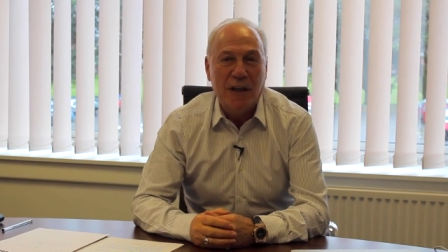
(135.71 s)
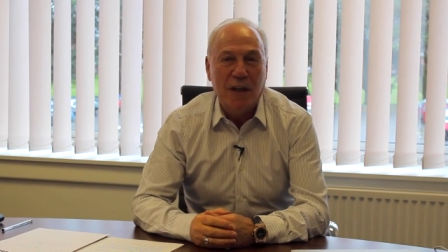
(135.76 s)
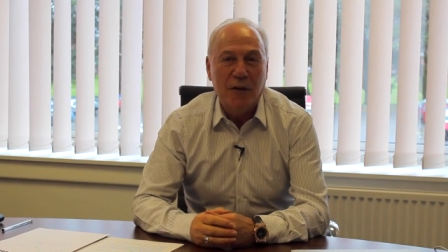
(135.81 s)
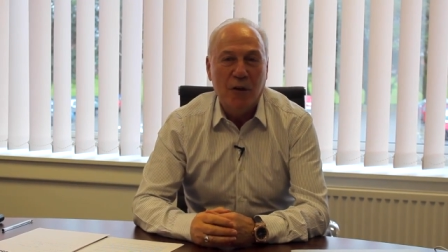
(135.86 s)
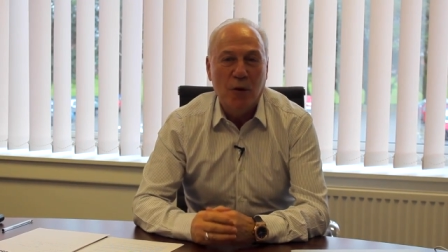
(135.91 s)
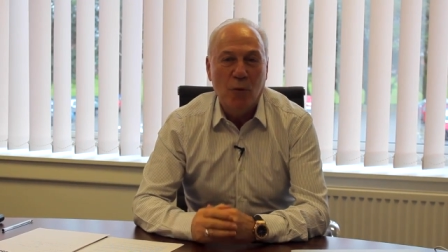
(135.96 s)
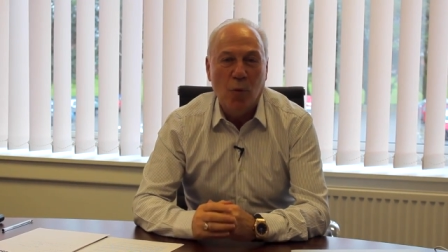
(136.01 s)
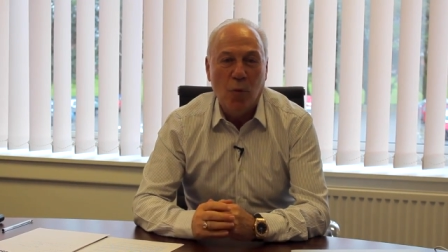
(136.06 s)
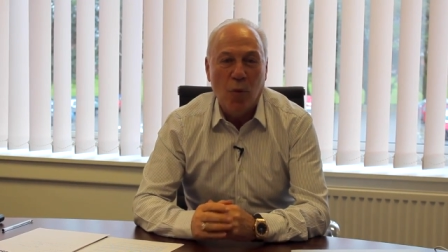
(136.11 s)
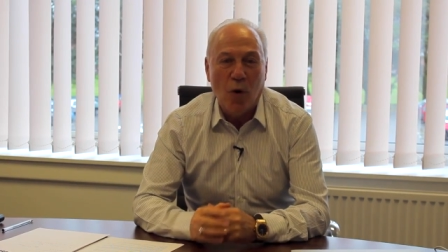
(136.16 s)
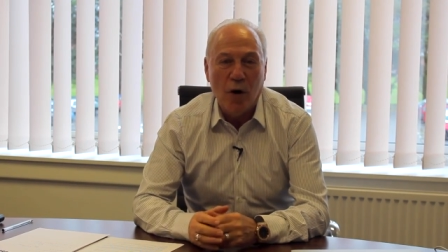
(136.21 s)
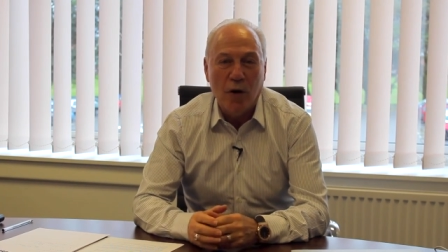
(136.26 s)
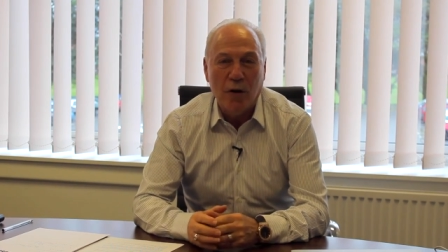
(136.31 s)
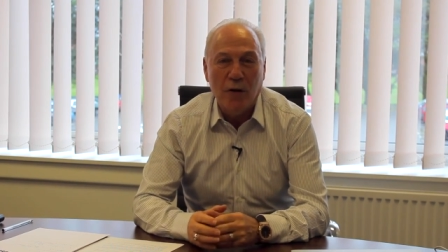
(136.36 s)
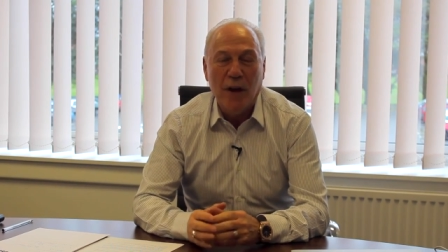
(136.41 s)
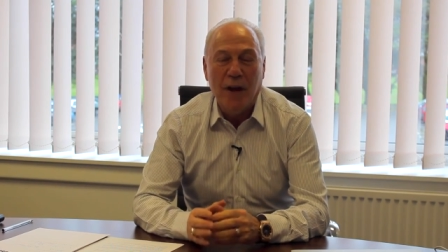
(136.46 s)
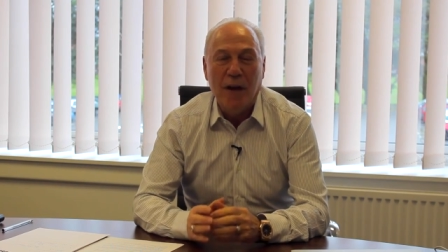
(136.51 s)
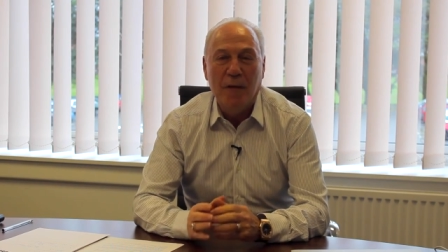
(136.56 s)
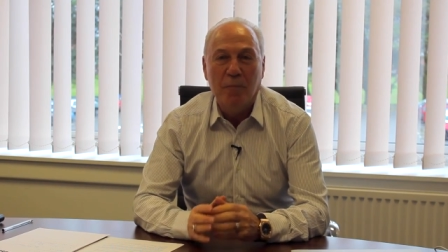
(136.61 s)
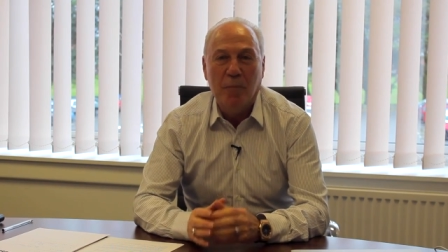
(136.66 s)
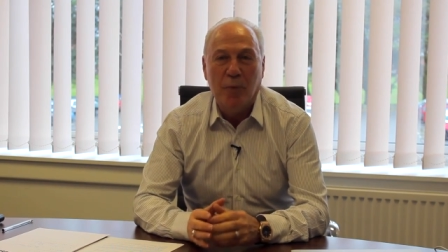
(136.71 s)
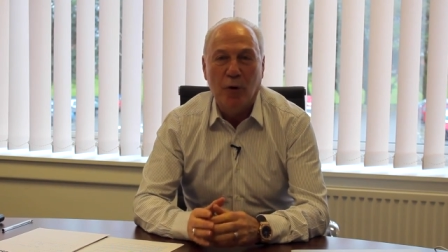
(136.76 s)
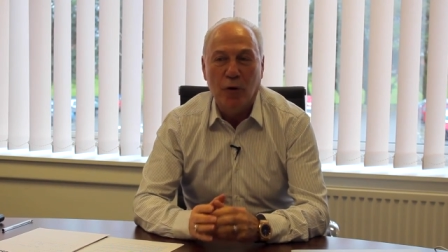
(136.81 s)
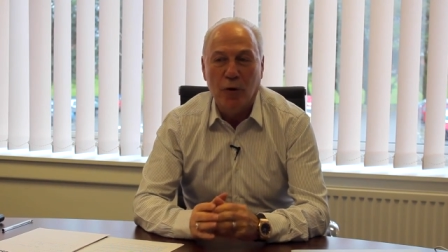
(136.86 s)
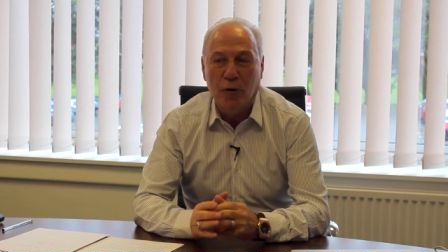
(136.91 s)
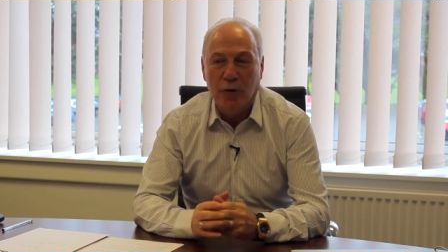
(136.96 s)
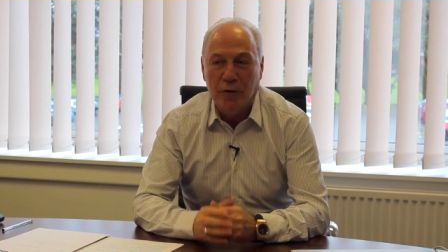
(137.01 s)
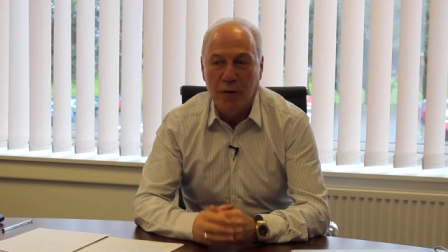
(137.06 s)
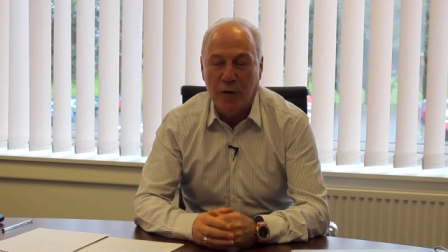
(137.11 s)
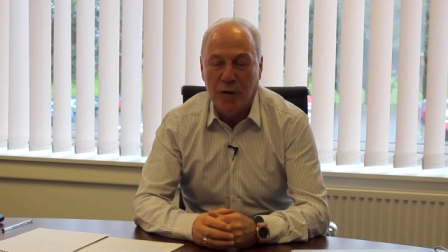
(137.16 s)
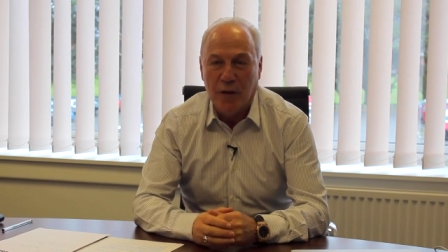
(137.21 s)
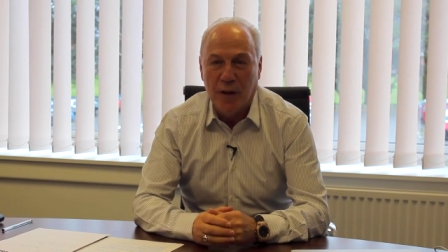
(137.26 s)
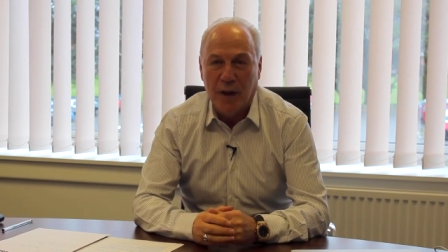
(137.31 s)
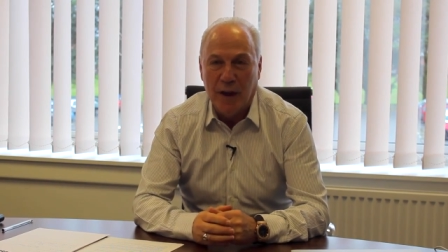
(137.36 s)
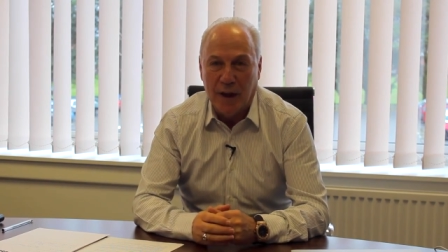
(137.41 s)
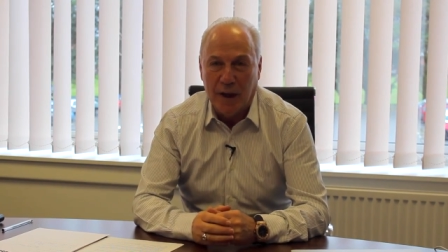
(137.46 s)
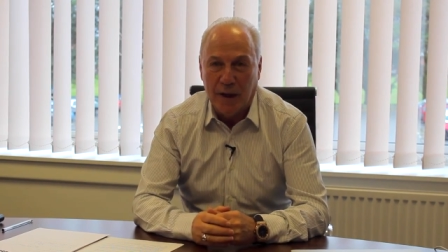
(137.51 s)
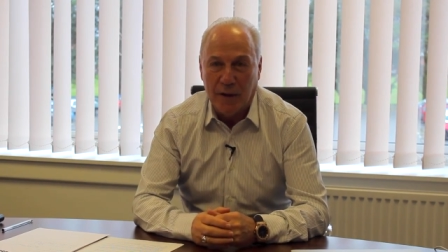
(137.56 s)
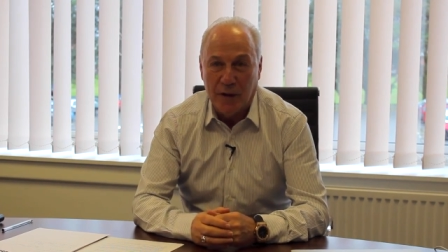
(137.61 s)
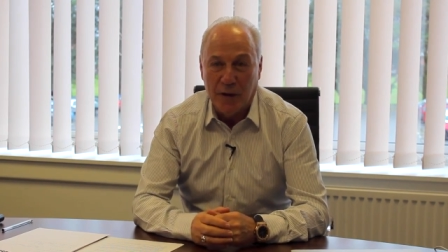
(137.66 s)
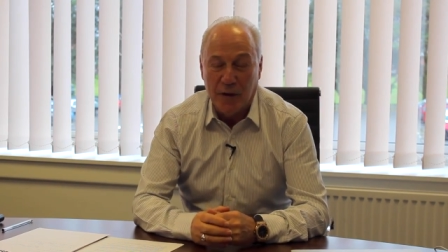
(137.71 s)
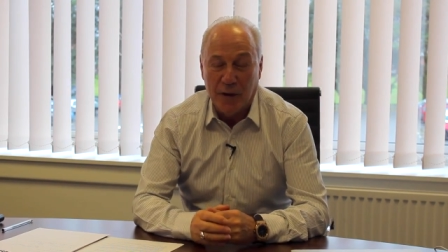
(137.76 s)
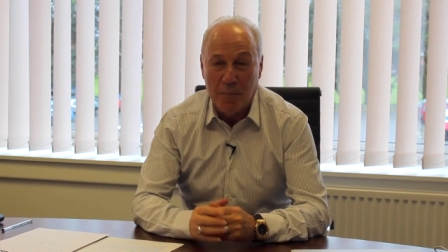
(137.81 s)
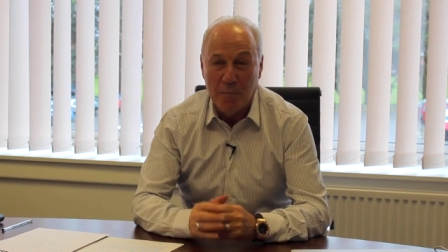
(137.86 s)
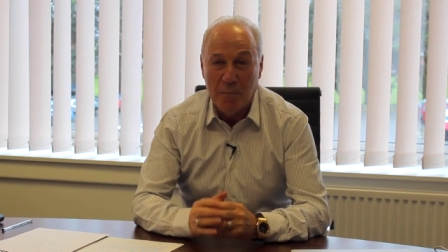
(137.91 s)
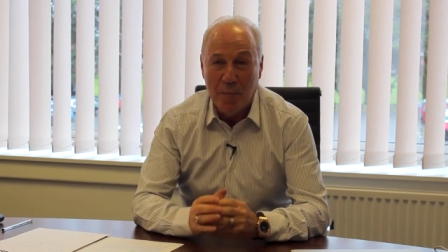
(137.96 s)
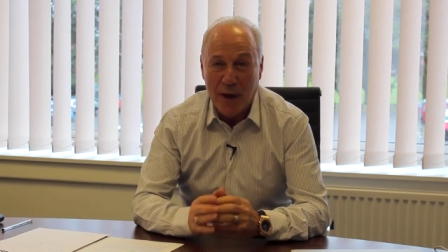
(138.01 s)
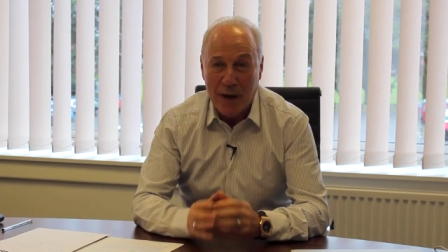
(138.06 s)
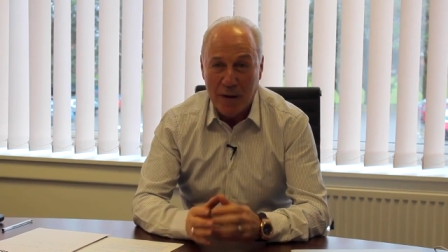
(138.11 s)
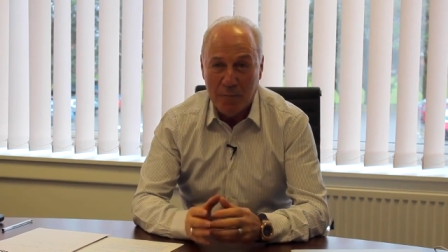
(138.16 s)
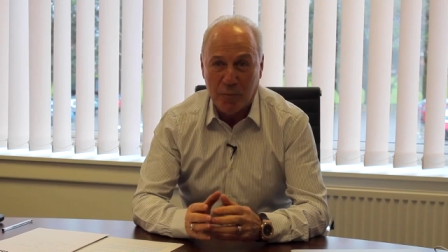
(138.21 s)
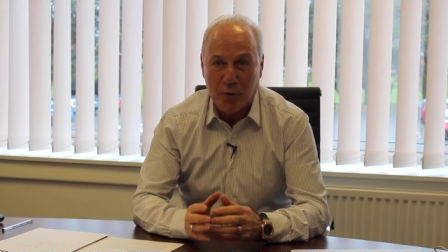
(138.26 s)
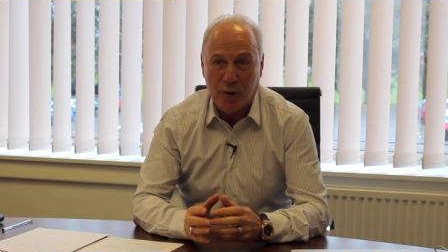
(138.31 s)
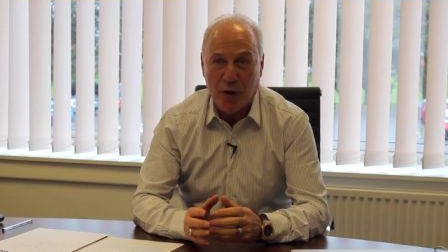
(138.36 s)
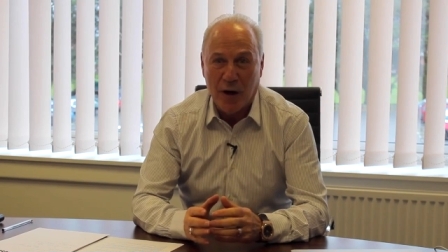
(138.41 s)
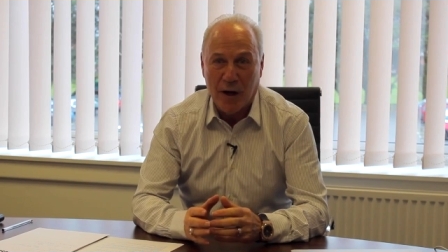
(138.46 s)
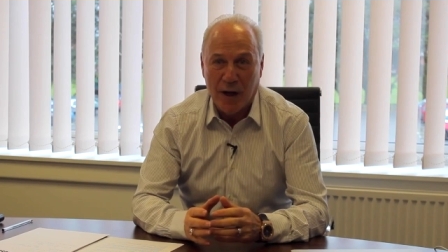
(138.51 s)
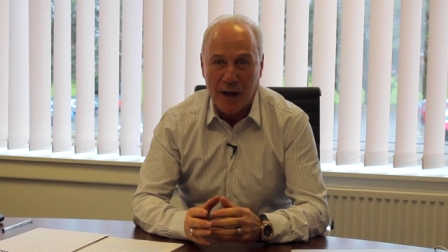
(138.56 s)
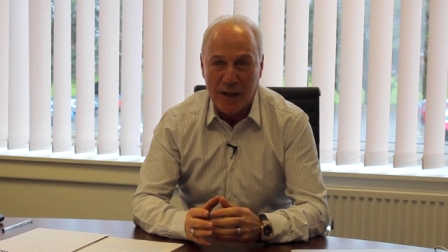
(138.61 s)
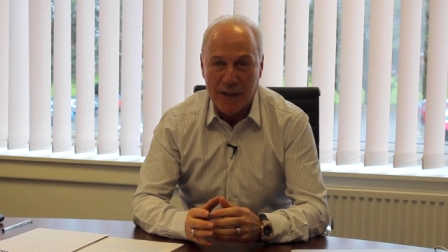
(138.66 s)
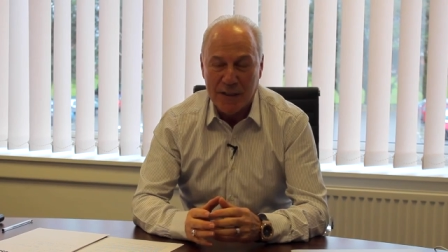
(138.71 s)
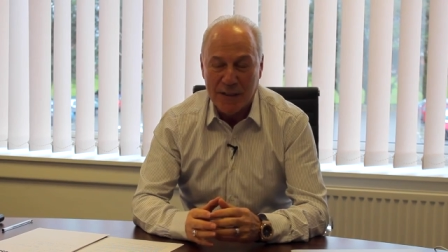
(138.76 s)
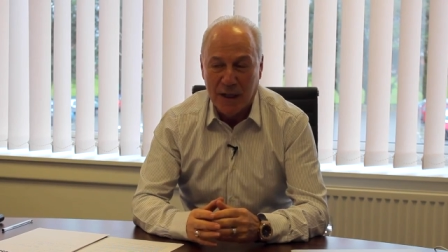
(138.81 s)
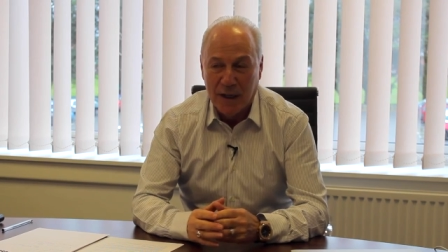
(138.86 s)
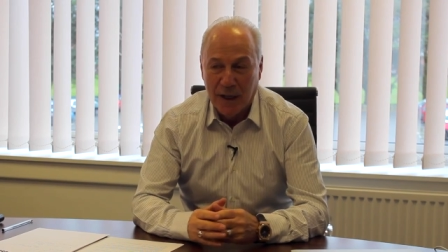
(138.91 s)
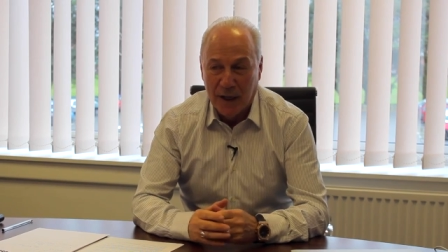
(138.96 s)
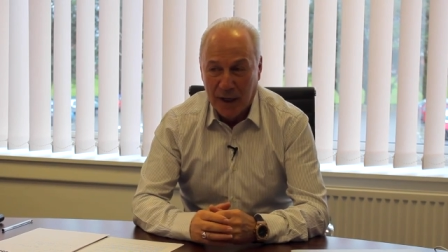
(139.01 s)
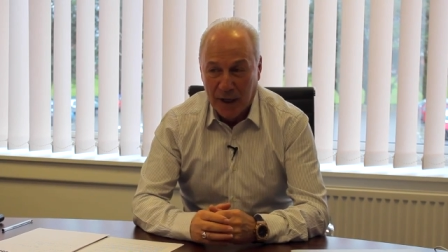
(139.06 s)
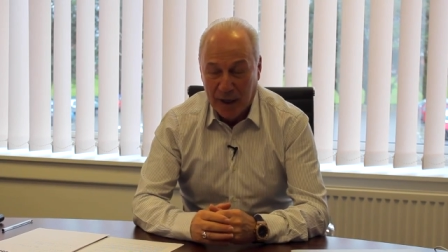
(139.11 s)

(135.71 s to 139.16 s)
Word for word: tell you one important thing, that the main prize